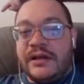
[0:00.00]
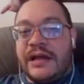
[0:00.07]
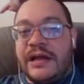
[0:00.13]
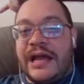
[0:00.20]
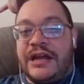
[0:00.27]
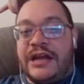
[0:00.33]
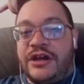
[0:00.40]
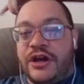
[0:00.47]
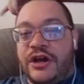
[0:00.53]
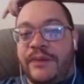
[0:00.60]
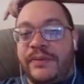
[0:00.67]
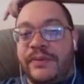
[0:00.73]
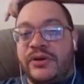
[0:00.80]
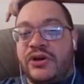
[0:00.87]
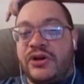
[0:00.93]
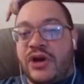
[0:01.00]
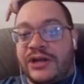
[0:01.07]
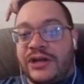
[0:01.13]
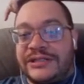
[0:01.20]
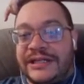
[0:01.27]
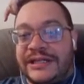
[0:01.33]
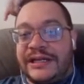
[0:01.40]
end up
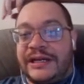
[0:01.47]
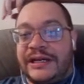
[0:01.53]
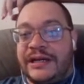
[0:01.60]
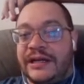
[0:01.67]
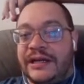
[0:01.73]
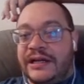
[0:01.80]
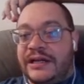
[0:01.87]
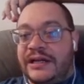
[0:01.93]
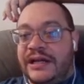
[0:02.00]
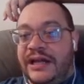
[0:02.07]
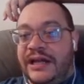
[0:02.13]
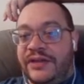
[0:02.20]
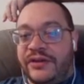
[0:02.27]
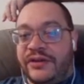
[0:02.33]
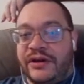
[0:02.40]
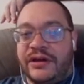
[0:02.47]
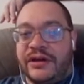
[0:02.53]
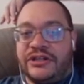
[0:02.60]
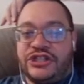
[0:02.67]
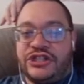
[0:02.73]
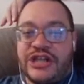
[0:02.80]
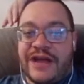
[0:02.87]
cutting either
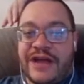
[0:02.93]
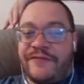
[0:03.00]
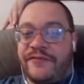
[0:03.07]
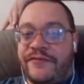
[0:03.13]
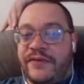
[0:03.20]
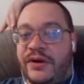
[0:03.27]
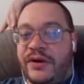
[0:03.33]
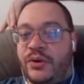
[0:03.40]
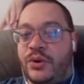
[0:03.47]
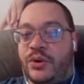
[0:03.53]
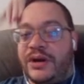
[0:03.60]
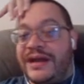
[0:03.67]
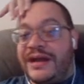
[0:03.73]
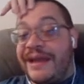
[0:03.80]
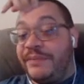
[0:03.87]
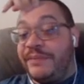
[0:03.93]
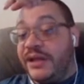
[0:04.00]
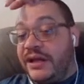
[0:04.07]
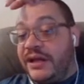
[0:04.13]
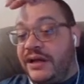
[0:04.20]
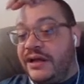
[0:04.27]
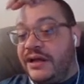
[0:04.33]
Jeff or Nebula